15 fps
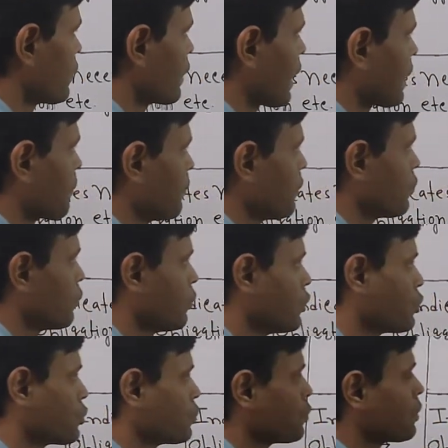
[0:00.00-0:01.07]
That means we
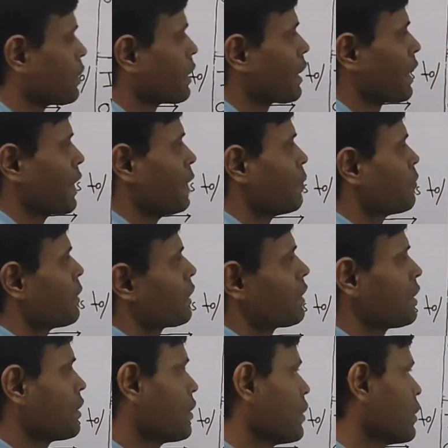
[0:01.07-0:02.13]
should help the
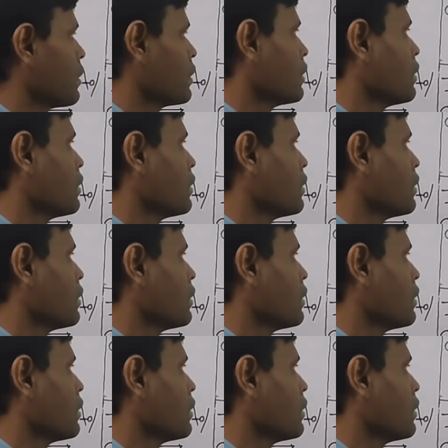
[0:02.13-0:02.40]
needy.